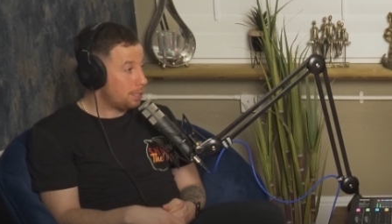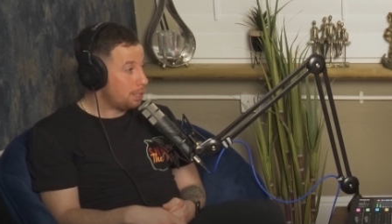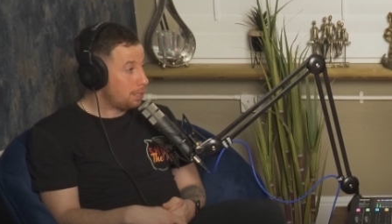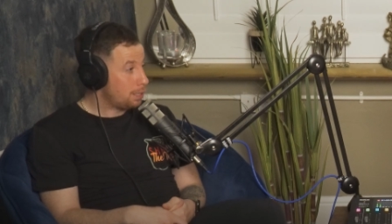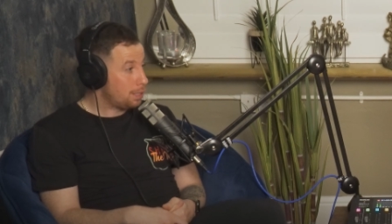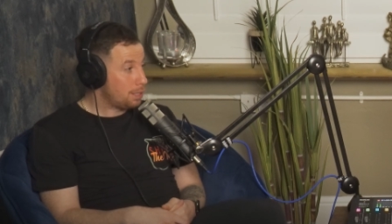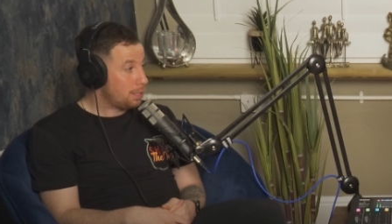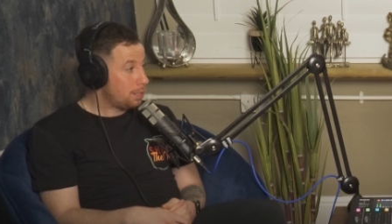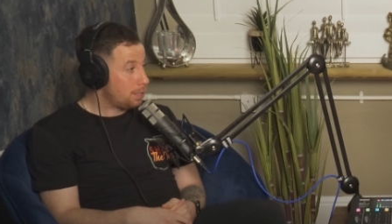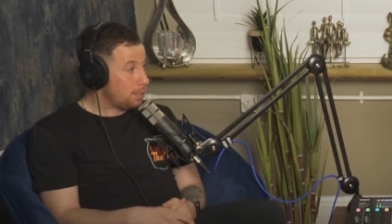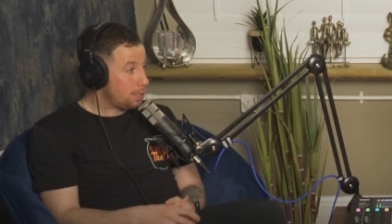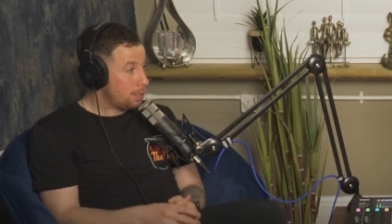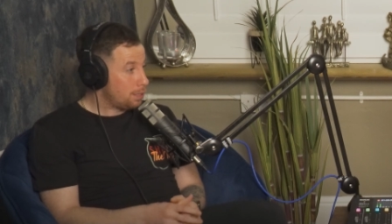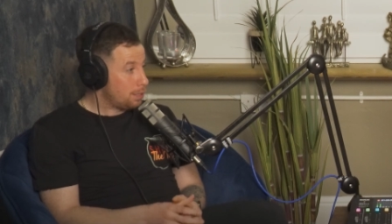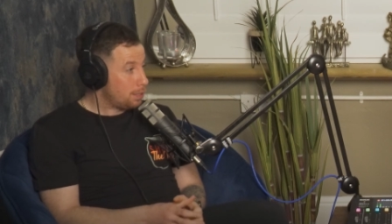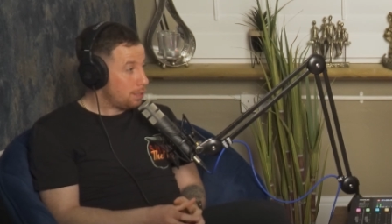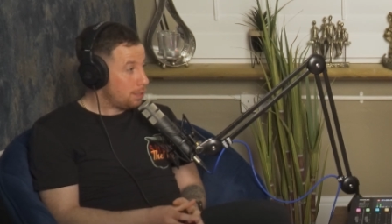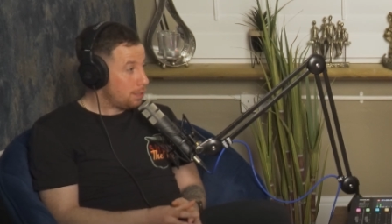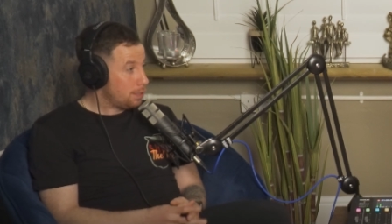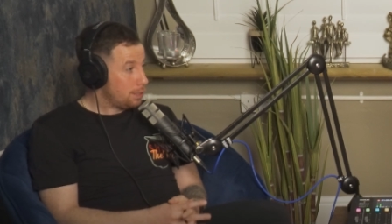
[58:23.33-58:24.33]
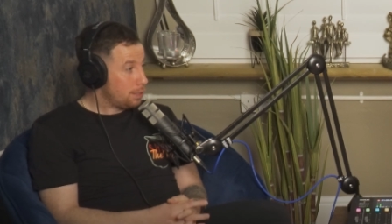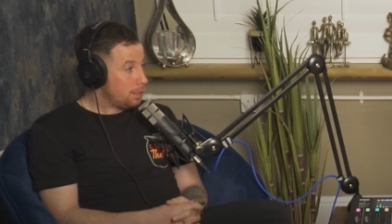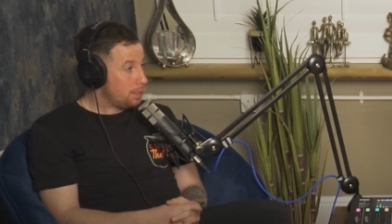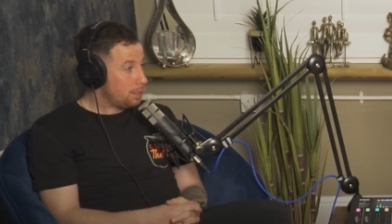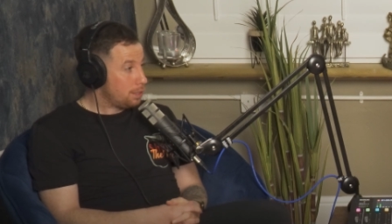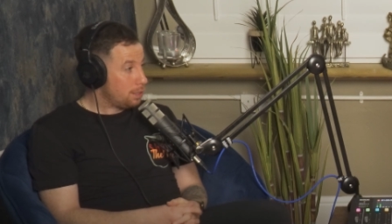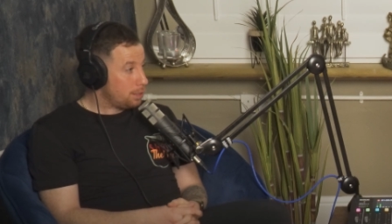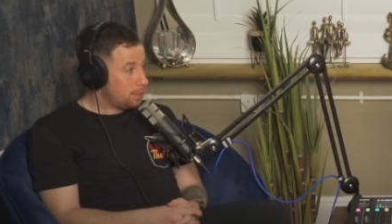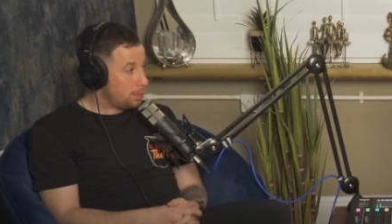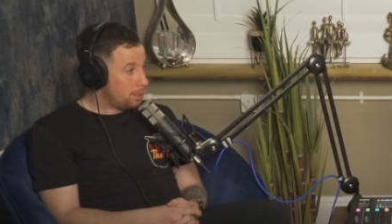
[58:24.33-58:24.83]
You gotta fucking, you need
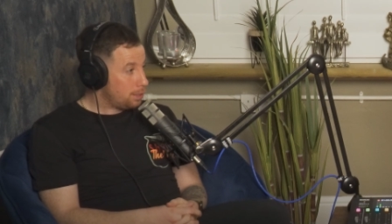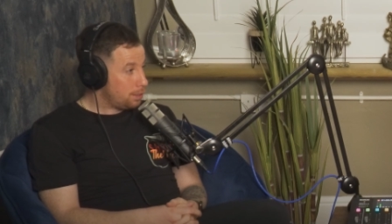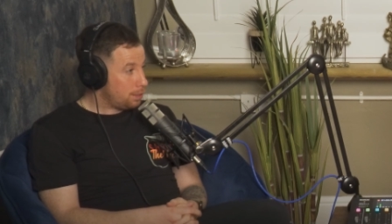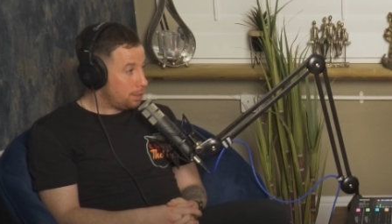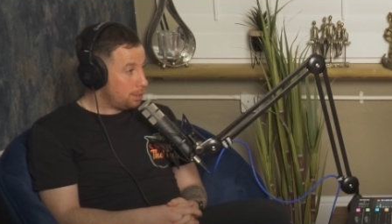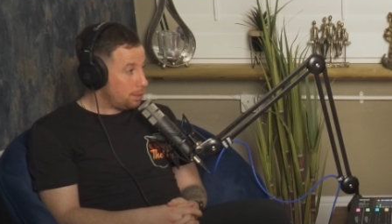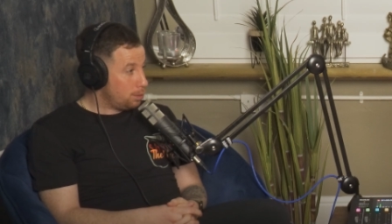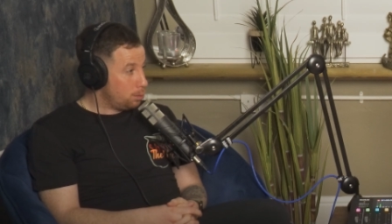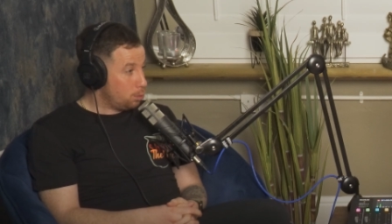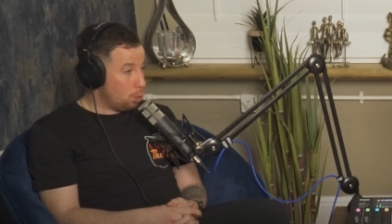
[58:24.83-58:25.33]
the attention, lad.